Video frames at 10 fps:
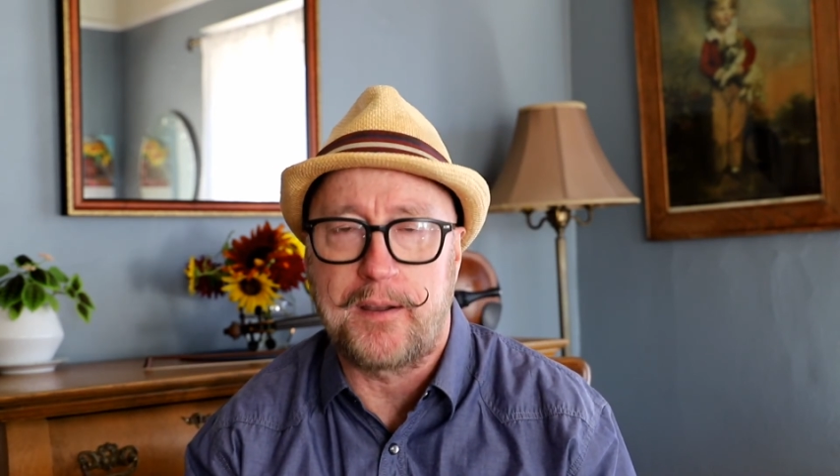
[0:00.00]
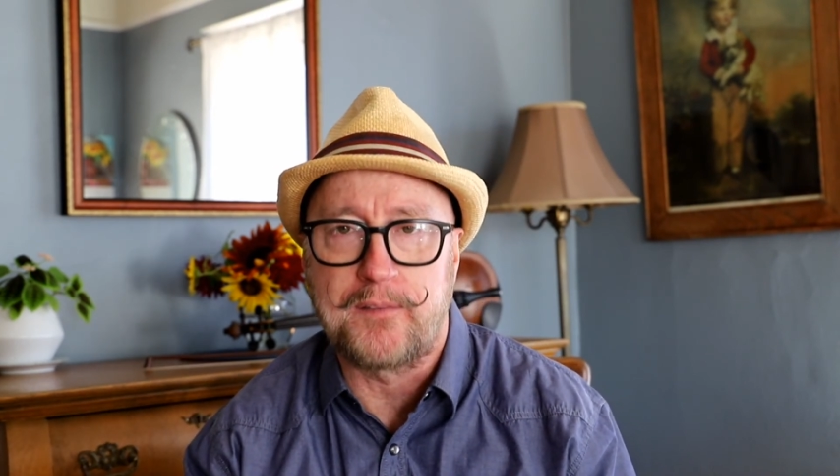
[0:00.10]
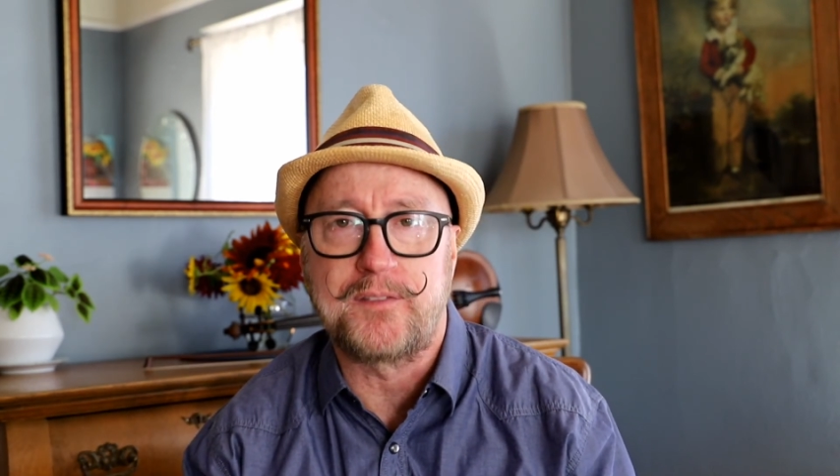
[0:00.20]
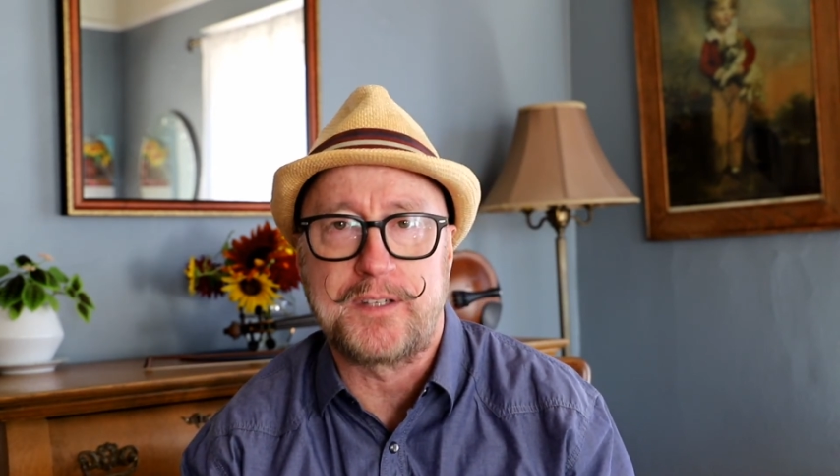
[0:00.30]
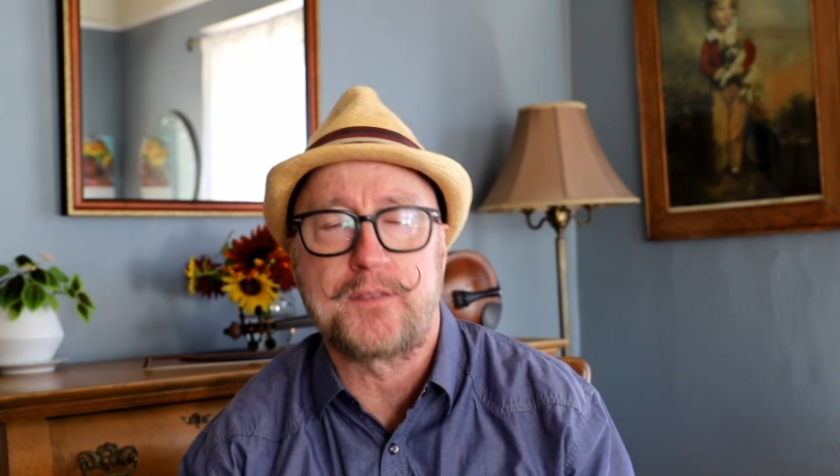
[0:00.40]

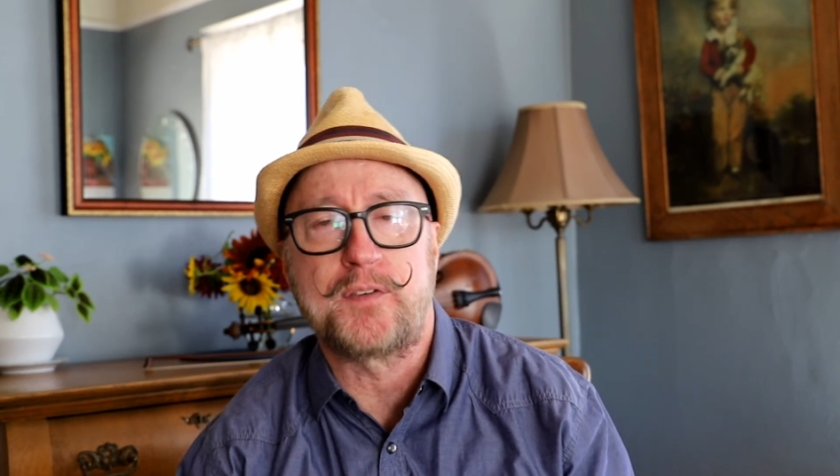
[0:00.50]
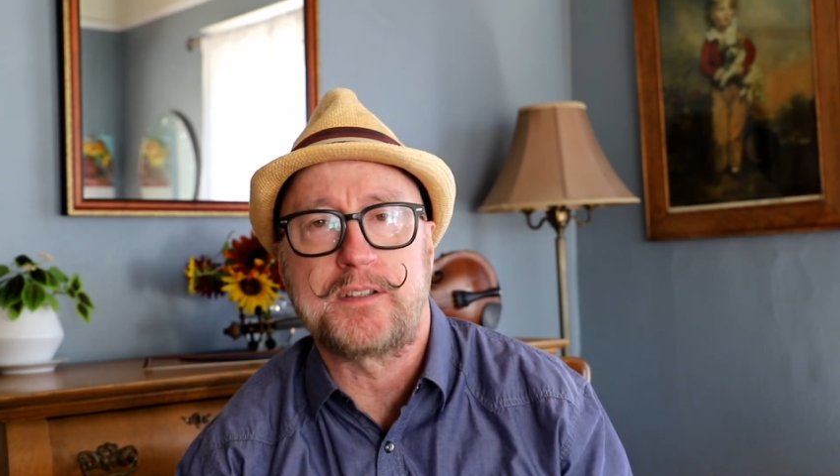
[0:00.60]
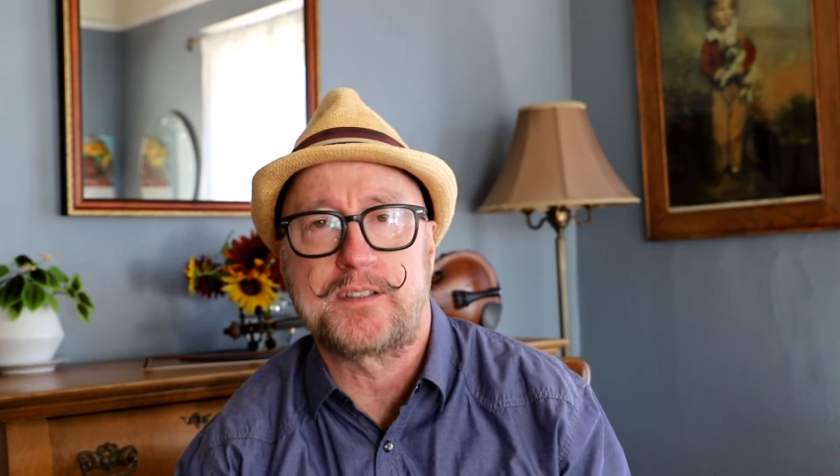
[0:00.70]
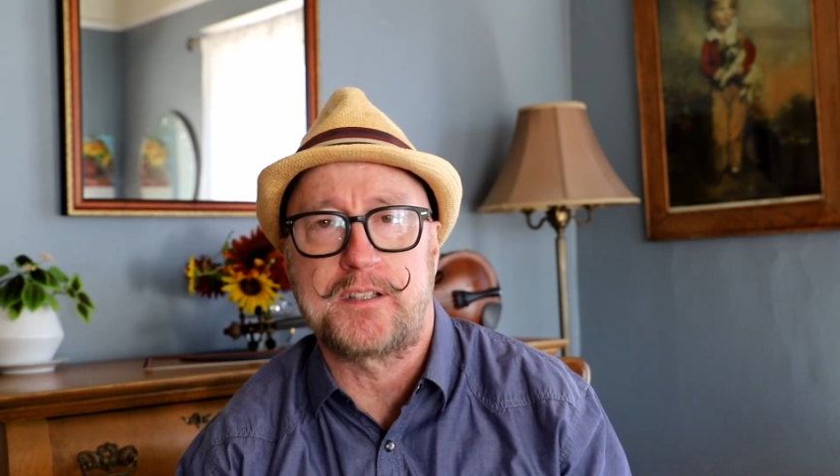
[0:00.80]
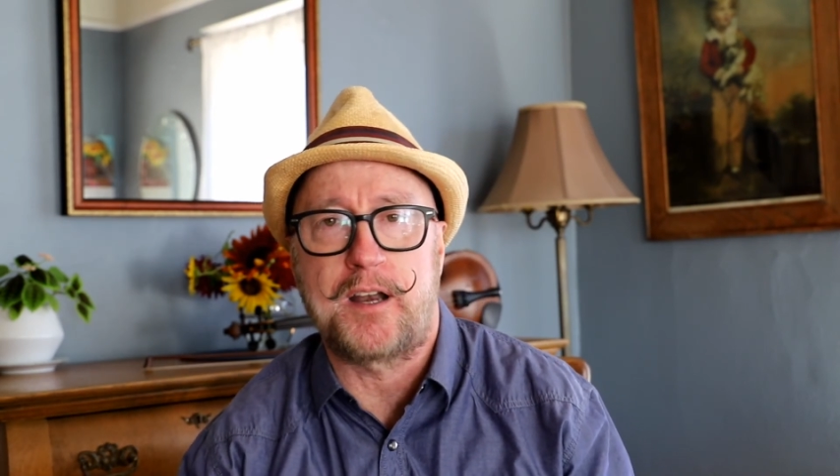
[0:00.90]
of
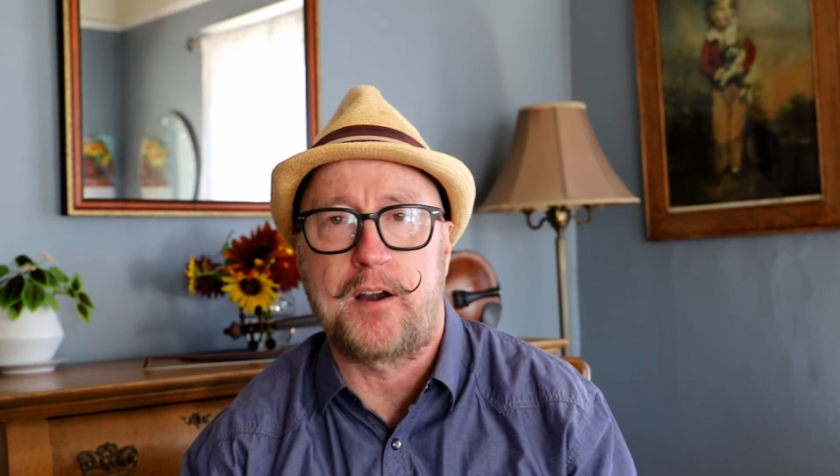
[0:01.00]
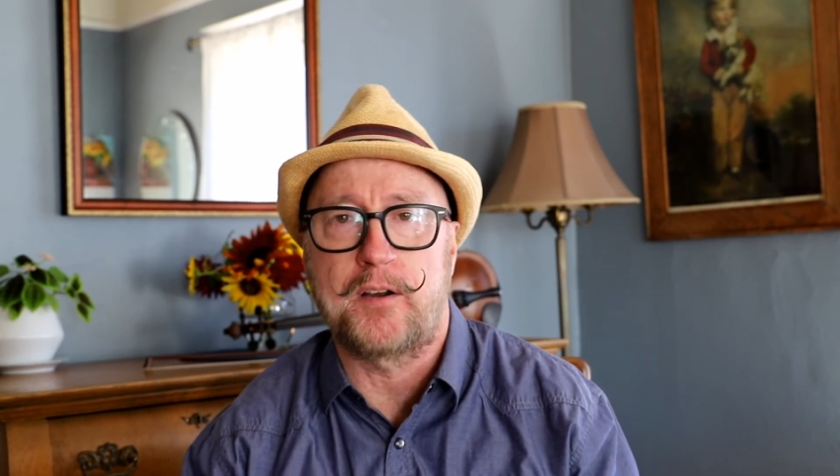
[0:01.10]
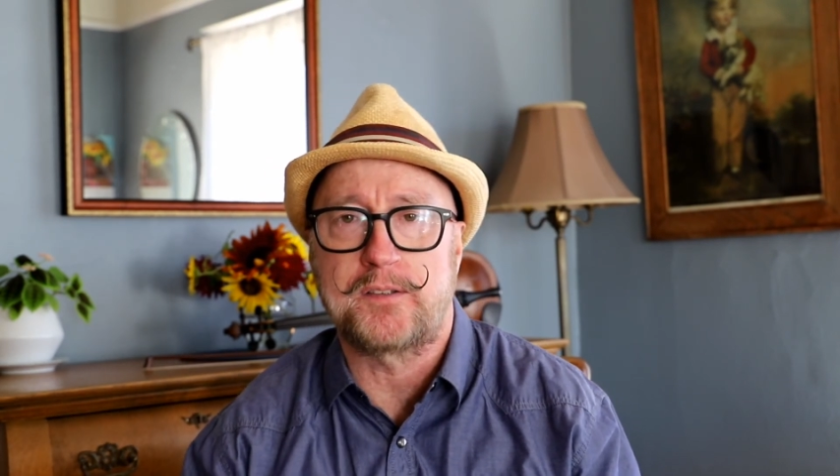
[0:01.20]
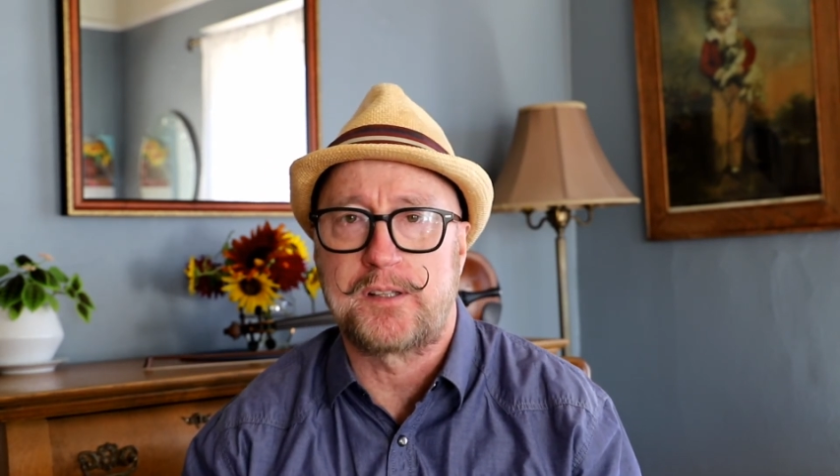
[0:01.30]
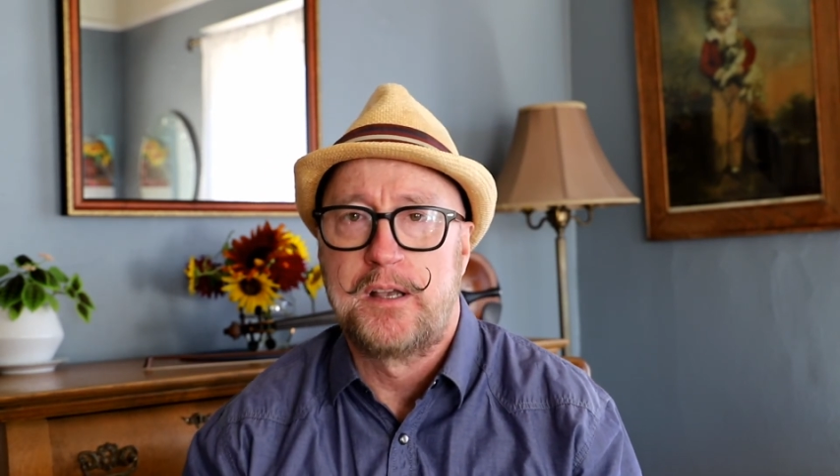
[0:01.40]
different
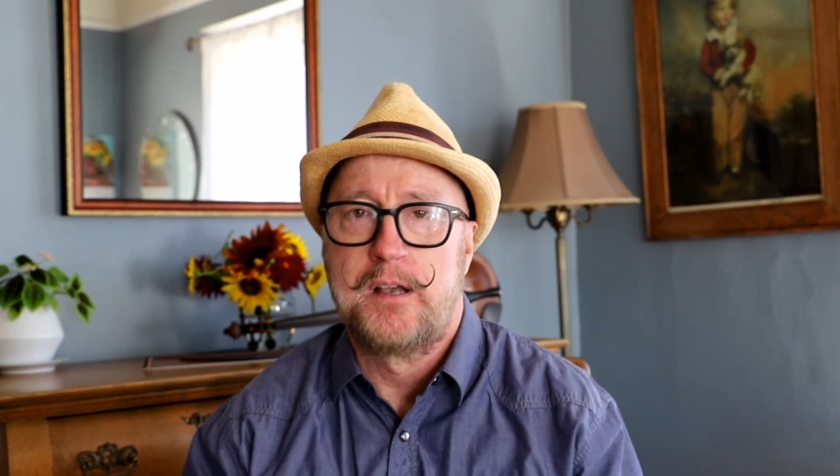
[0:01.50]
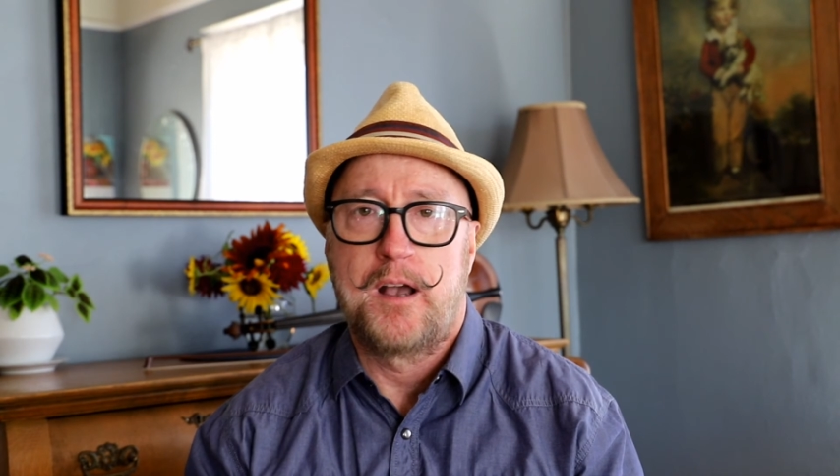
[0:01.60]
scenarios